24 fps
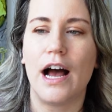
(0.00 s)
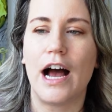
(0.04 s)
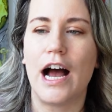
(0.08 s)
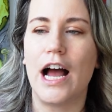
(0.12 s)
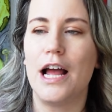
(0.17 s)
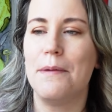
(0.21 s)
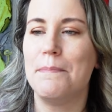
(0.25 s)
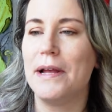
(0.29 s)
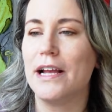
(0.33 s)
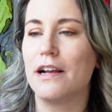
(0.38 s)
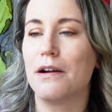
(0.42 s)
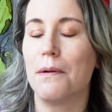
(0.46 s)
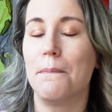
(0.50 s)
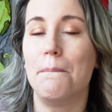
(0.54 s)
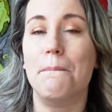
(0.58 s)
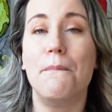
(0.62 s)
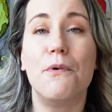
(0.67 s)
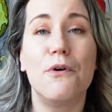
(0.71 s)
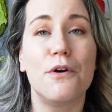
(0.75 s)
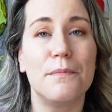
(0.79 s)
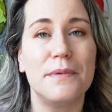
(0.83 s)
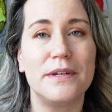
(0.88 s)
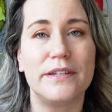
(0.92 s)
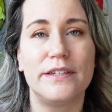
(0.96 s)
I make
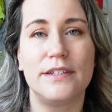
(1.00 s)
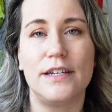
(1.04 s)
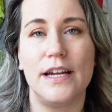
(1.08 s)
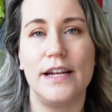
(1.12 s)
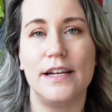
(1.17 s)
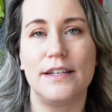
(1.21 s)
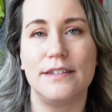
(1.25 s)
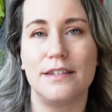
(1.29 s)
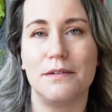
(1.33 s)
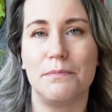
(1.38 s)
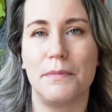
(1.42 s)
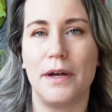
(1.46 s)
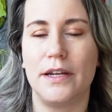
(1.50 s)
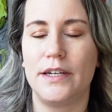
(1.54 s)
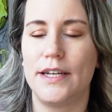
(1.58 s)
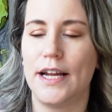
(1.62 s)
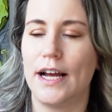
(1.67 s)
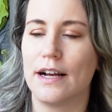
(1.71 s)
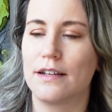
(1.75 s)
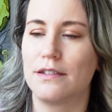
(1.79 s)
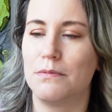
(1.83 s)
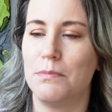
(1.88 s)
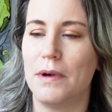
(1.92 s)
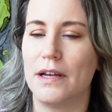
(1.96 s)
more mistakes in my
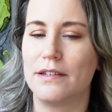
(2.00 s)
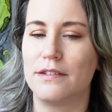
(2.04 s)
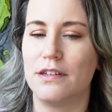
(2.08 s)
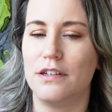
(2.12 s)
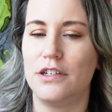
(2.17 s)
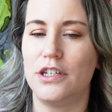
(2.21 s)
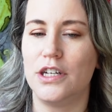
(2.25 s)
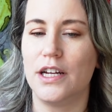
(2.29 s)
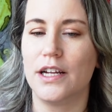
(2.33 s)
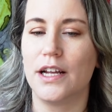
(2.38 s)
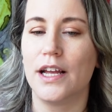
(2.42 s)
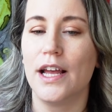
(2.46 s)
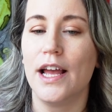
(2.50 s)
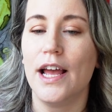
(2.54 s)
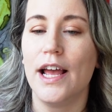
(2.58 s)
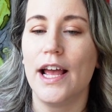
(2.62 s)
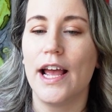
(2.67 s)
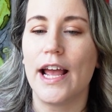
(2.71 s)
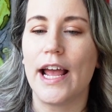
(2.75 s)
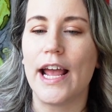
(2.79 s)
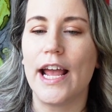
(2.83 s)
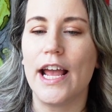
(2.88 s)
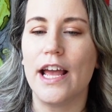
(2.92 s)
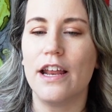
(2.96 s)
text messaging,
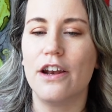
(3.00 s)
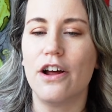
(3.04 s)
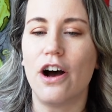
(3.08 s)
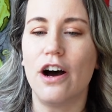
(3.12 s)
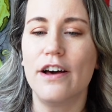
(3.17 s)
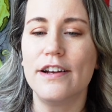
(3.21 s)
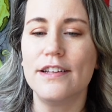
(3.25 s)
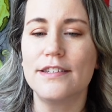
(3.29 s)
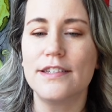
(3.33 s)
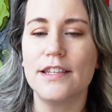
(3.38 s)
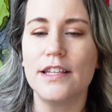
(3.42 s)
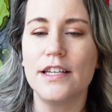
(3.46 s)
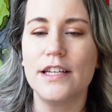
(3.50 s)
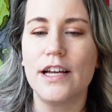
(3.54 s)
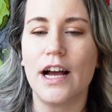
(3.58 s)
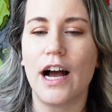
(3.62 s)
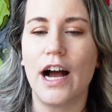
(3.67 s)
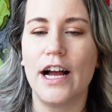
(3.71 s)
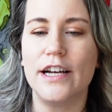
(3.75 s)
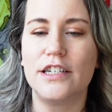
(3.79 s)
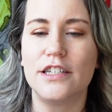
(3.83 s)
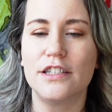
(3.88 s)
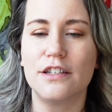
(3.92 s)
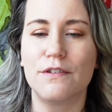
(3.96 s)
and honestly,
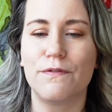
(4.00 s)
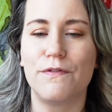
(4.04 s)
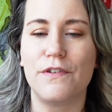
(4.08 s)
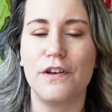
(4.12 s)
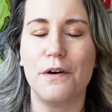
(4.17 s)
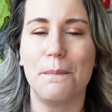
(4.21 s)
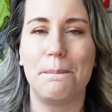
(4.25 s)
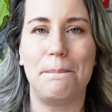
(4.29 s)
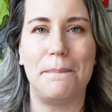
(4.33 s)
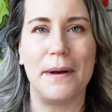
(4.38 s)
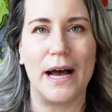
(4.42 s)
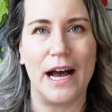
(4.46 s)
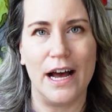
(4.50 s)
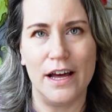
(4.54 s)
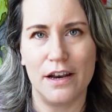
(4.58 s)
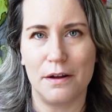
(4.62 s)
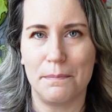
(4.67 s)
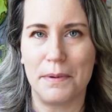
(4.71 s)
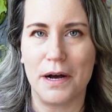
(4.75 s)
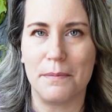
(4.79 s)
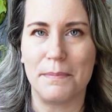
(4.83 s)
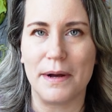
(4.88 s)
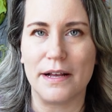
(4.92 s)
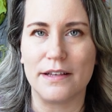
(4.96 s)
I just feel bad
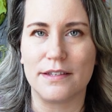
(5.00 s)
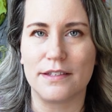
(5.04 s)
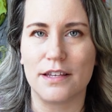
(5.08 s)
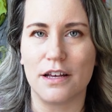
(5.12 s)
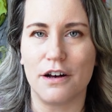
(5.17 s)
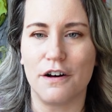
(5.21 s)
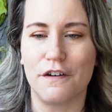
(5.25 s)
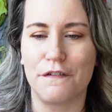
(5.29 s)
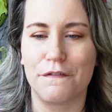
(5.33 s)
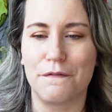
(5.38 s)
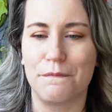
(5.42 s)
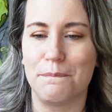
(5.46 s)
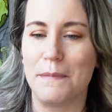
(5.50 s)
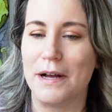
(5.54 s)
about myself.